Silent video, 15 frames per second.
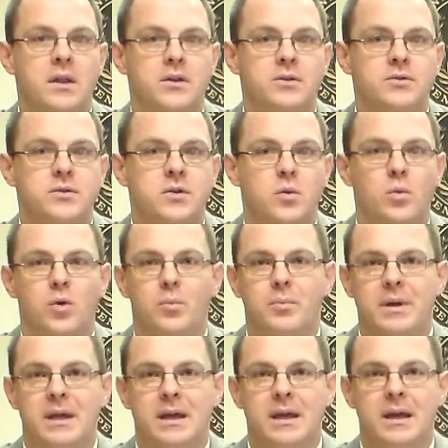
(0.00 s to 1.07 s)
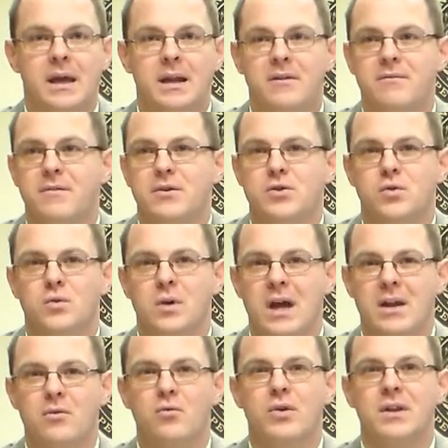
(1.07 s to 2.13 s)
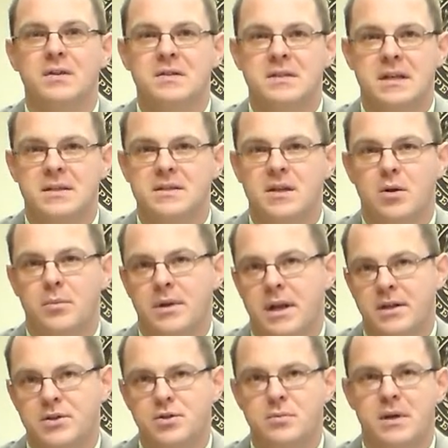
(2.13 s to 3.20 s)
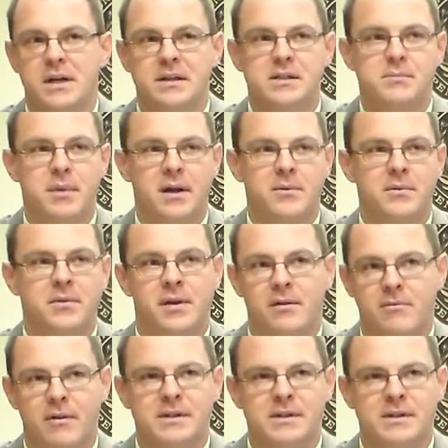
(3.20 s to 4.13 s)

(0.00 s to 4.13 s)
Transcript: That there won't be an official kind of real estate settlement as you might expect with a